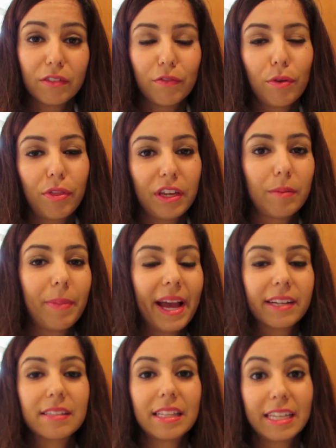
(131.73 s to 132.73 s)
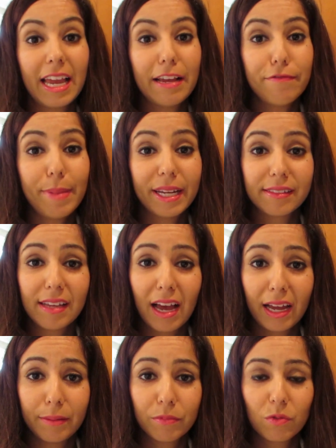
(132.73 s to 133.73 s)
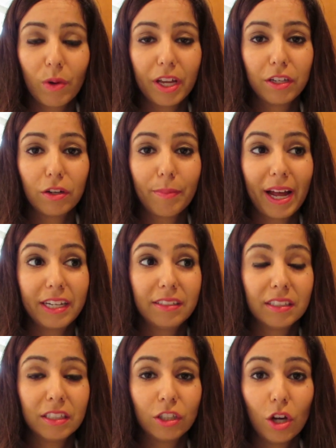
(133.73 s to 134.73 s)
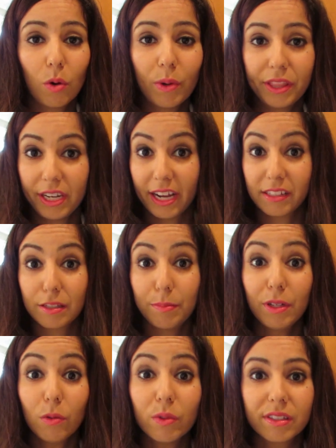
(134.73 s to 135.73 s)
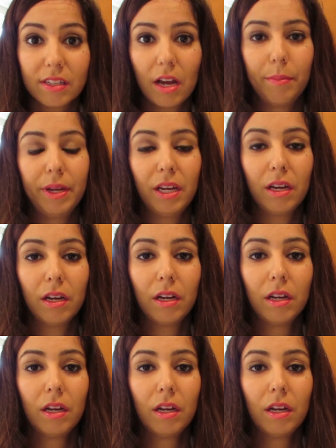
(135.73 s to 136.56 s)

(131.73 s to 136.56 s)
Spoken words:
if you think back to the caveman times when your body didn't know when the next meal was coming,